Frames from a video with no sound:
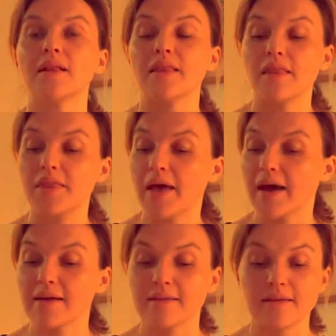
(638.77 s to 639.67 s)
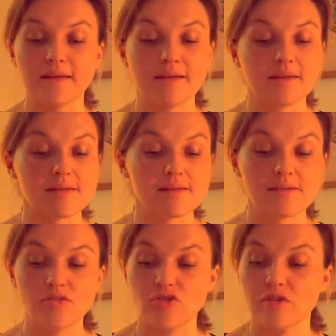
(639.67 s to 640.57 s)
that
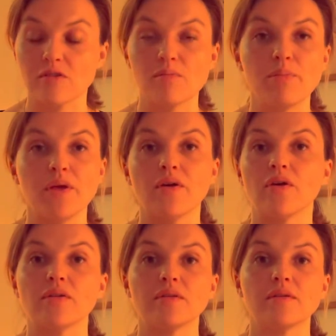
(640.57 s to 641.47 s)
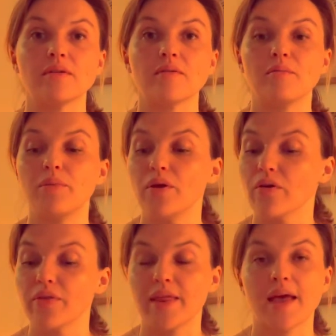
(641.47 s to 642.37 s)
is just beyond
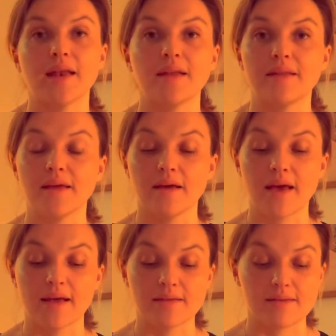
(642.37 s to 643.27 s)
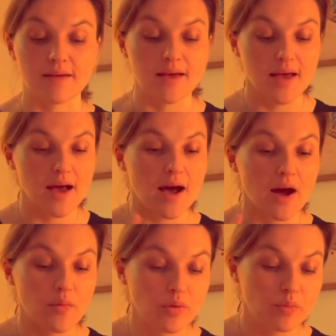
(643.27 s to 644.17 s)
anything, Cancer.
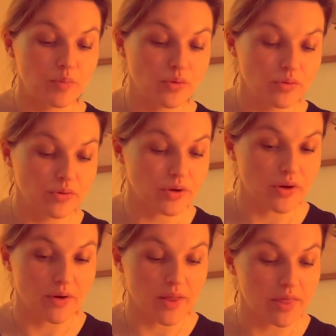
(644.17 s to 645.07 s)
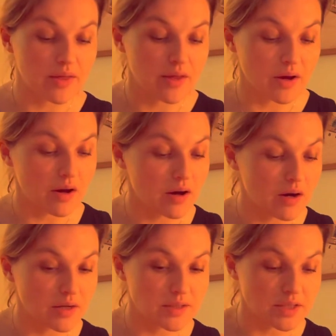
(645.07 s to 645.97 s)
I will pull, you know, another
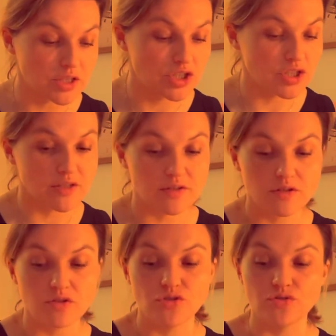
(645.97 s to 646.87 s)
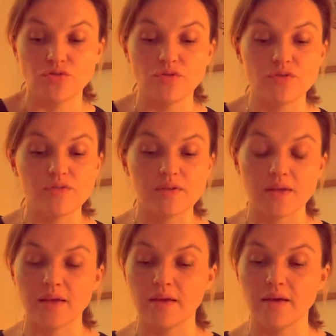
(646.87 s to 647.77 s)
card just to
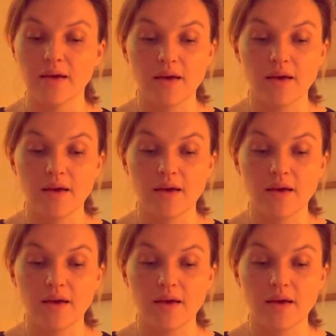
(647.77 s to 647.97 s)
see